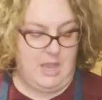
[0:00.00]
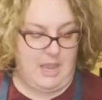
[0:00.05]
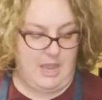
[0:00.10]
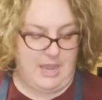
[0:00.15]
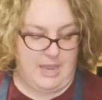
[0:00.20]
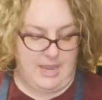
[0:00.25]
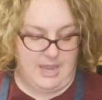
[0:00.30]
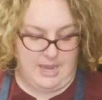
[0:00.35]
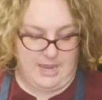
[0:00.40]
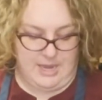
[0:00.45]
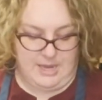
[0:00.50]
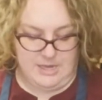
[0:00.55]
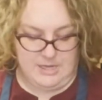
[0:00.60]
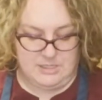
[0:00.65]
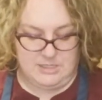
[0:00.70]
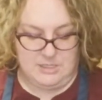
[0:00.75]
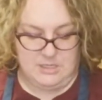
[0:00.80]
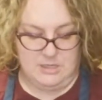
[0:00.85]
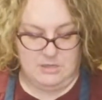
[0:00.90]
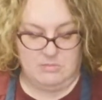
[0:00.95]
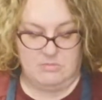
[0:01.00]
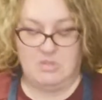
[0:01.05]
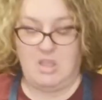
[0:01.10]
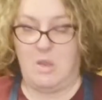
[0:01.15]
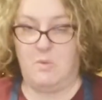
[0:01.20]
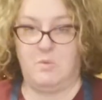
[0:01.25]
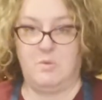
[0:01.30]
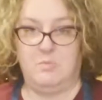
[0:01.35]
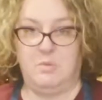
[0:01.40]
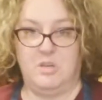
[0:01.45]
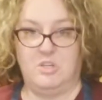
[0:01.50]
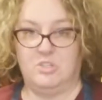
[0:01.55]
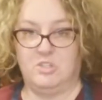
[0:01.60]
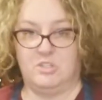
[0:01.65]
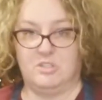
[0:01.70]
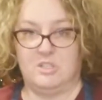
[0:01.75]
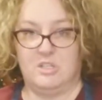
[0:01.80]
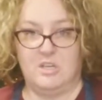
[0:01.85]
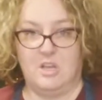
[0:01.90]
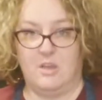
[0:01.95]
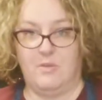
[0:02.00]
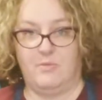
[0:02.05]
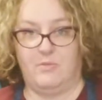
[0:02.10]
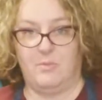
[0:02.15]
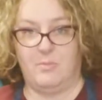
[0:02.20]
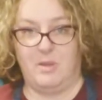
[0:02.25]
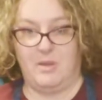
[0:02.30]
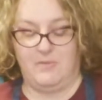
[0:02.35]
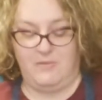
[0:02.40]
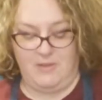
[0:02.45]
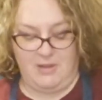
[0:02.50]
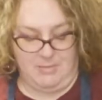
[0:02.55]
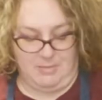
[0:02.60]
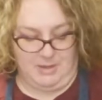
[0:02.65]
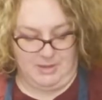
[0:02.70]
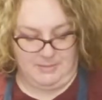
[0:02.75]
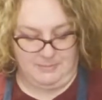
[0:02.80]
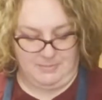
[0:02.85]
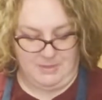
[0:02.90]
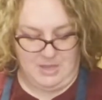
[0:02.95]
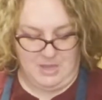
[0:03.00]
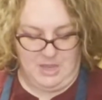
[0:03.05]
And that would be just enough for my family.